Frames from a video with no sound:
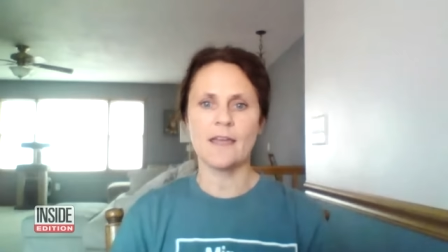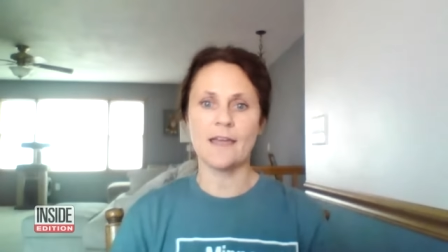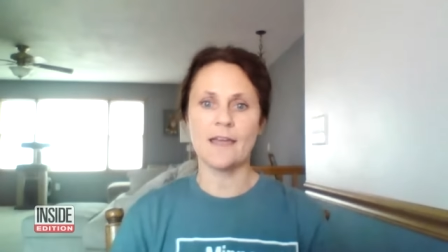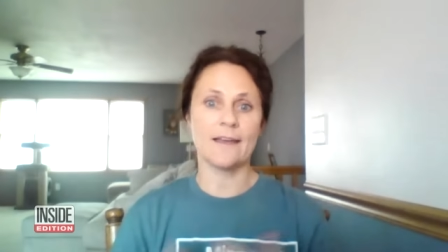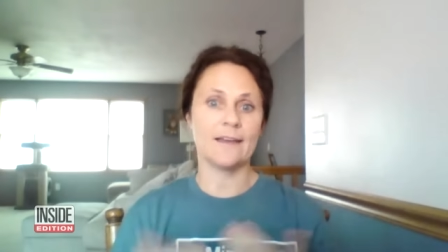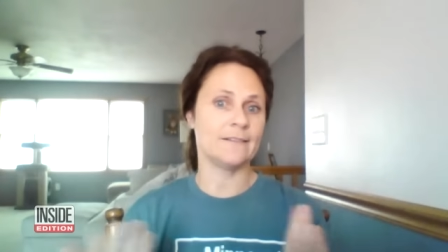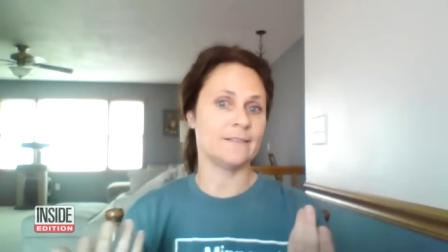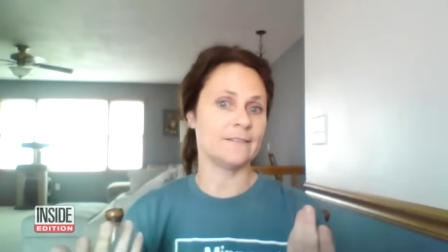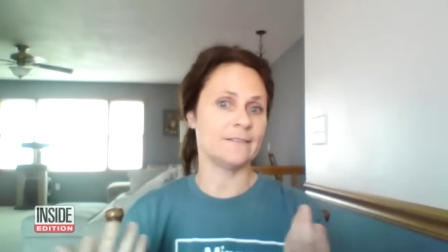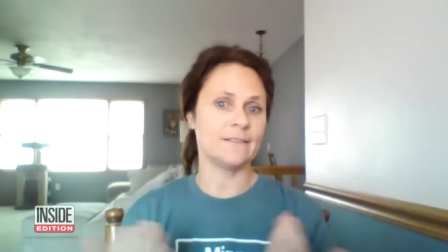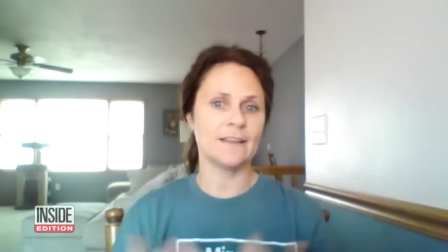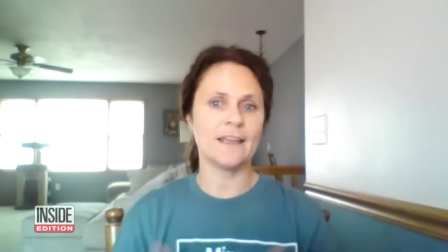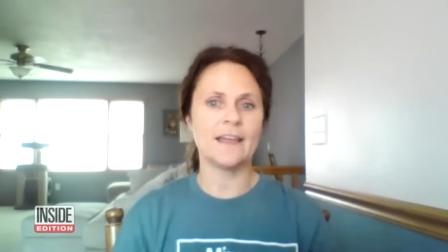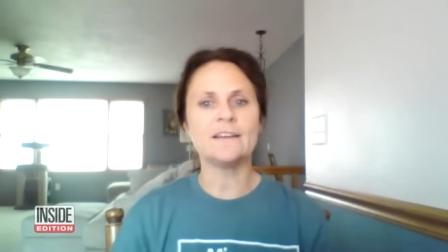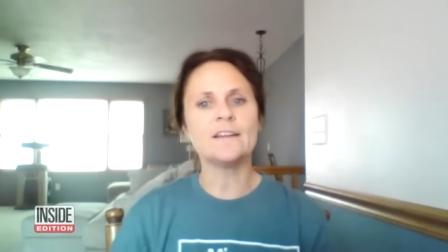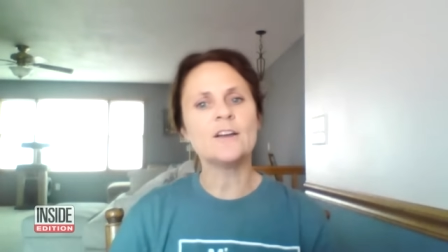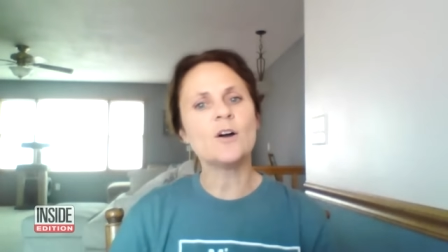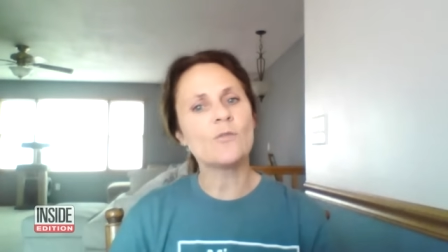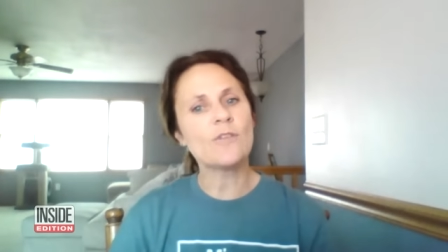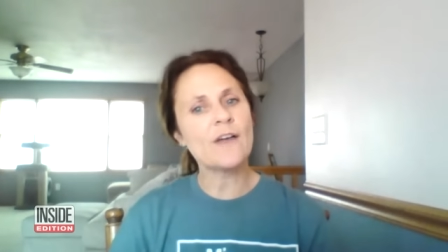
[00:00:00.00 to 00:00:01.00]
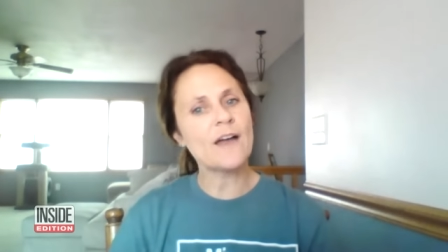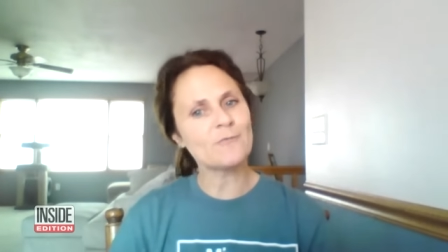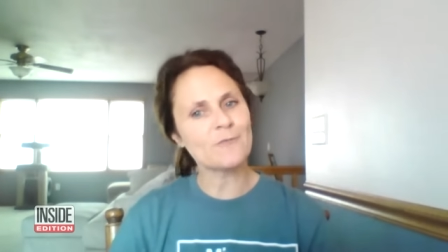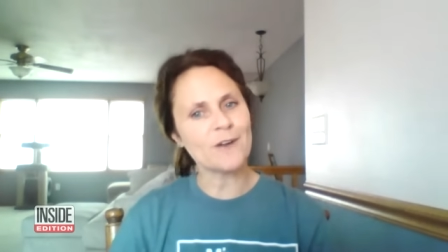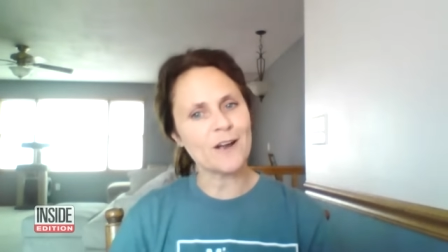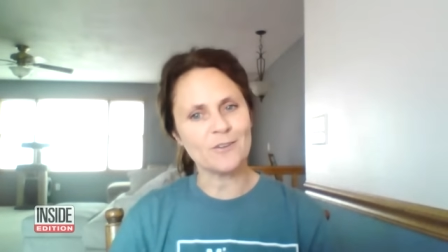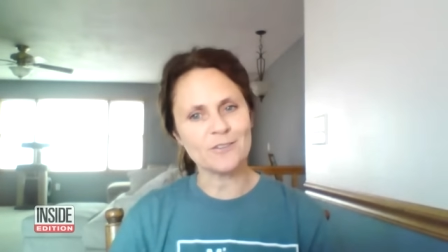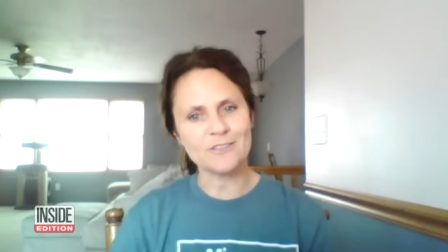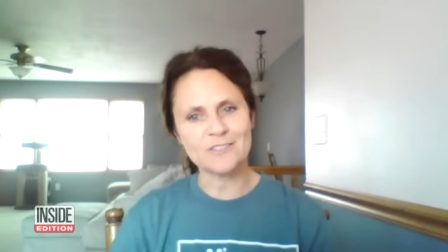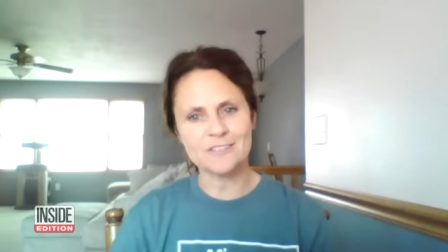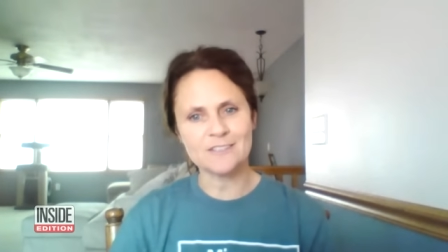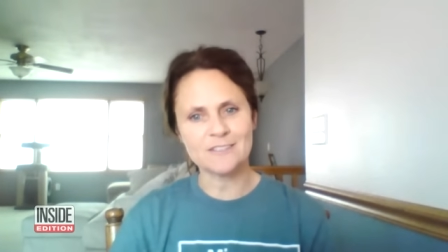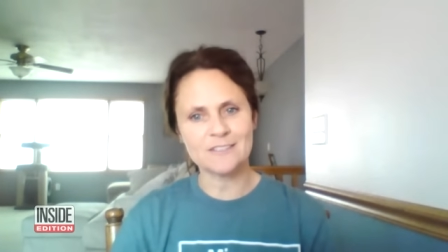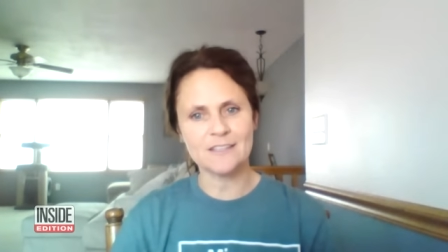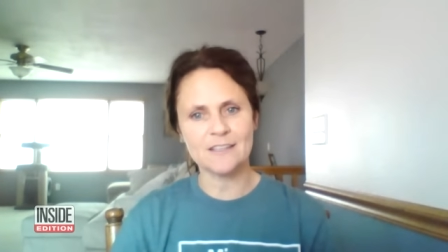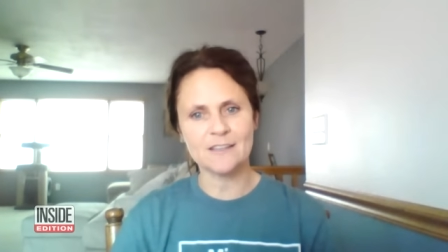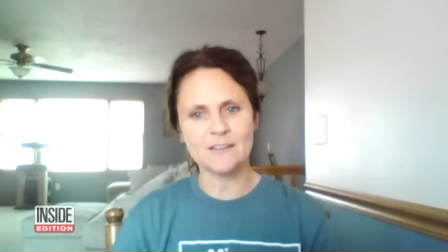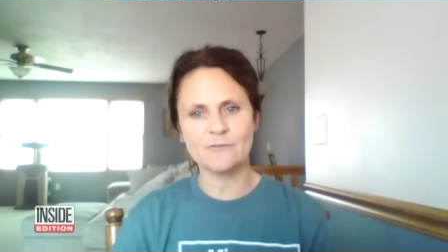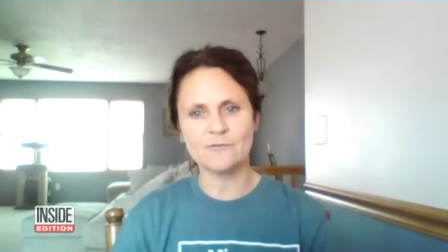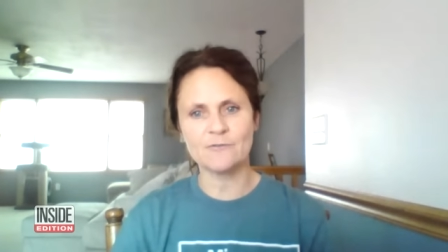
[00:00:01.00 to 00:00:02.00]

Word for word: And and go that route to see